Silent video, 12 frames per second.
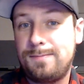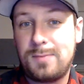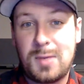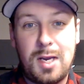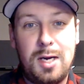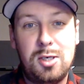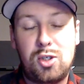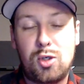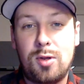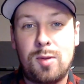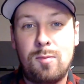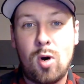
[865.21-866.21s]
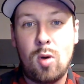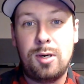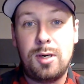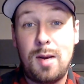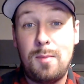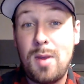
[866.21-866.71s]
and enjoy the
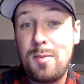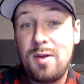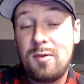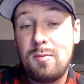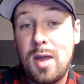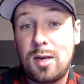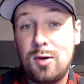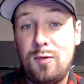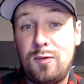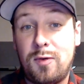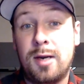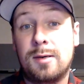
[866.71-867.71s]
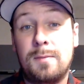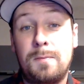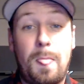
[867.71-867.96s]
moment, and maybe even make a new friend.